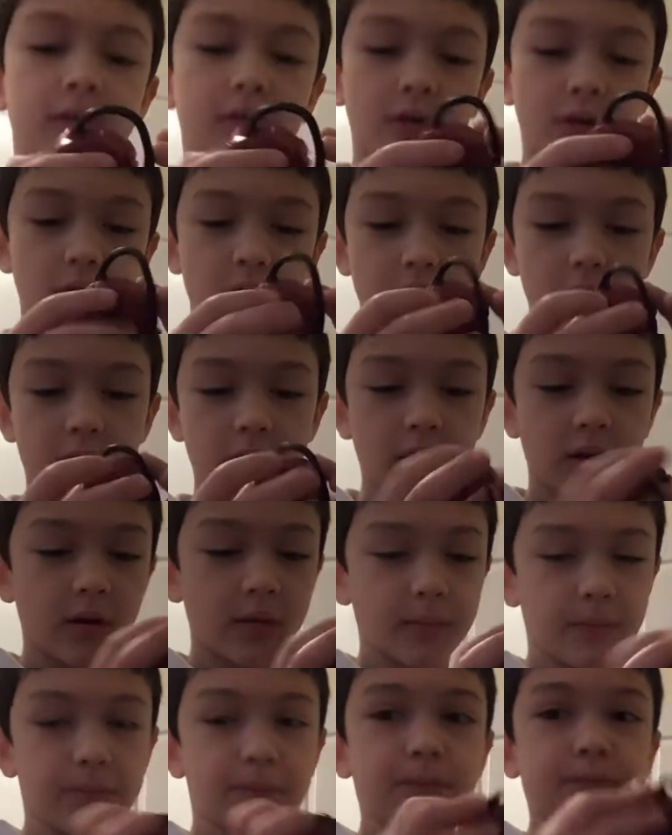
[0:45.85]
turn up
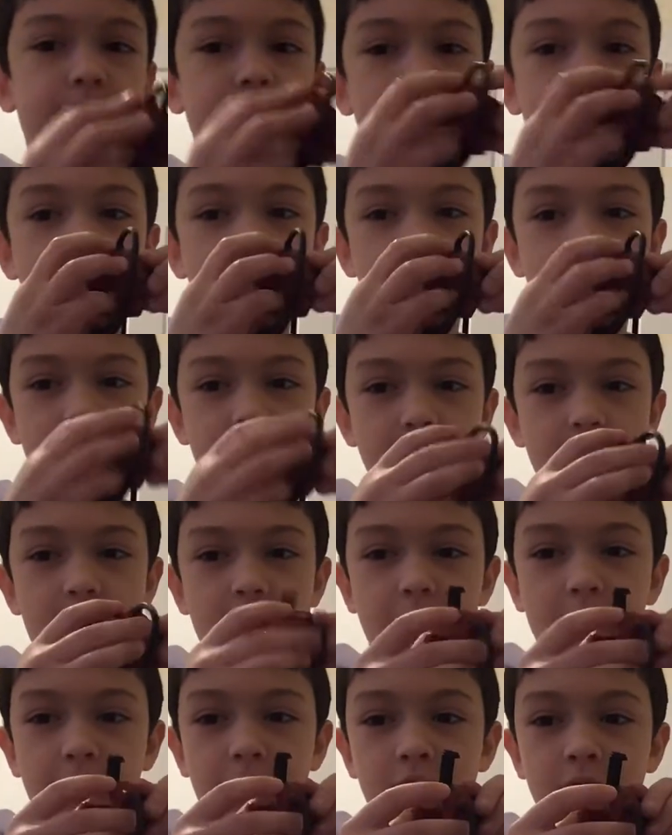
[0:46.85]
the
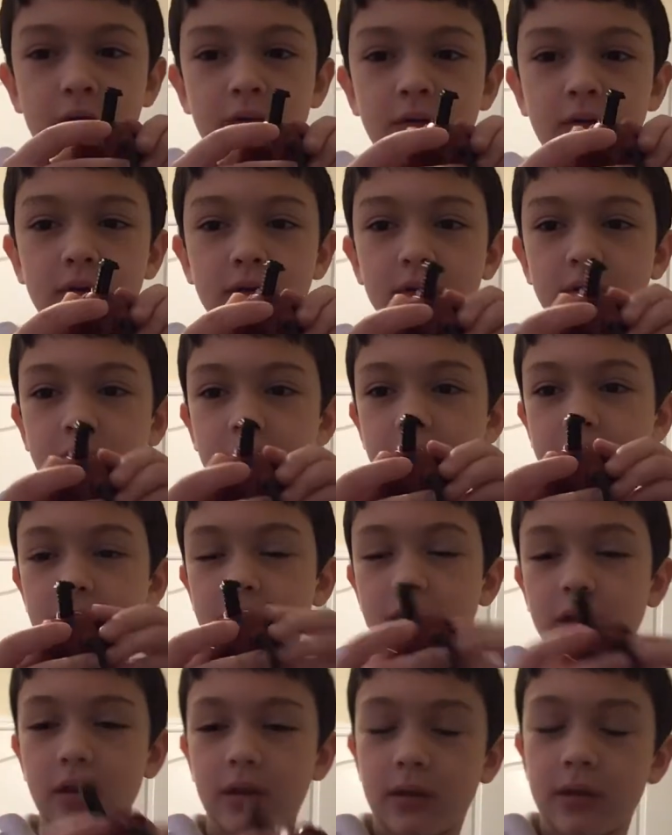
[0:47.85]
microphone. See
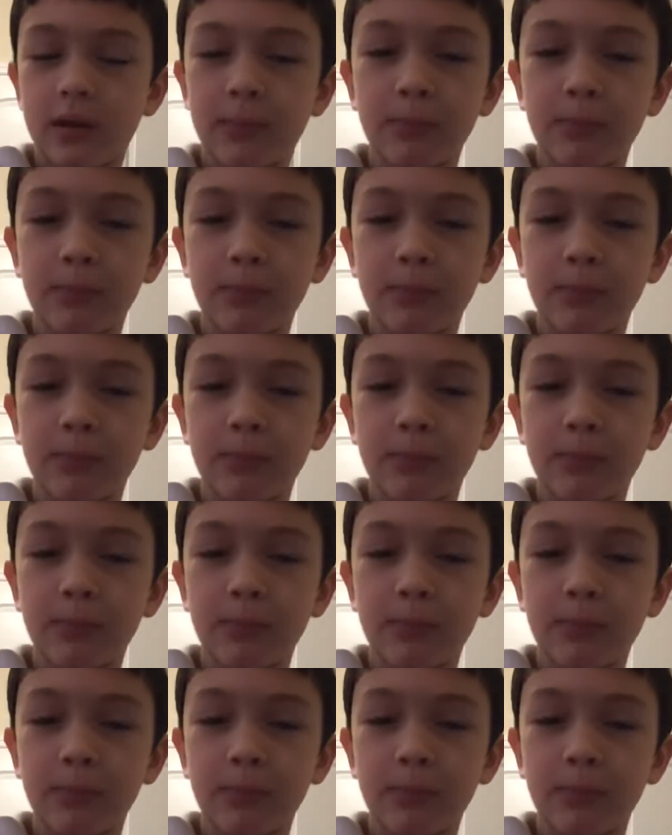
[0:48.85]
the